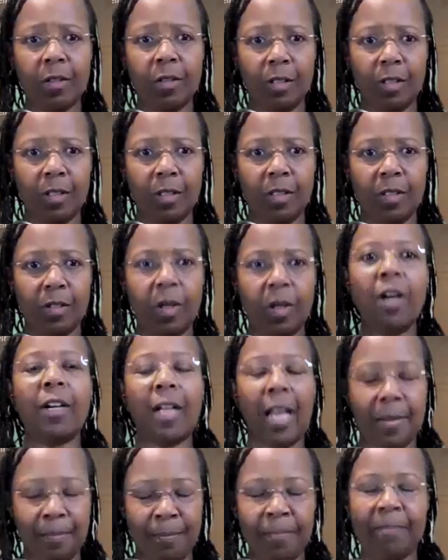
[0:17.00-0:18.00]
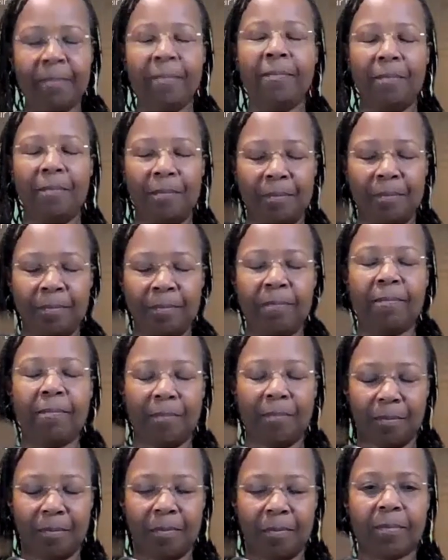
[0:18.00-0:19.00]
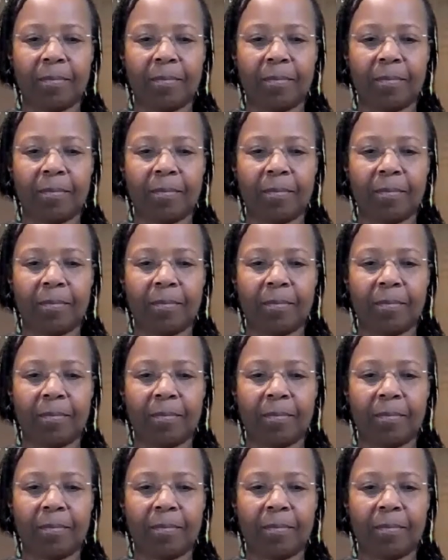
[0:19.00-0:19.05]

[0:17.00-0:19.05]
Mm-hmm. Okay. Mm-hmm. Yeah, yeah.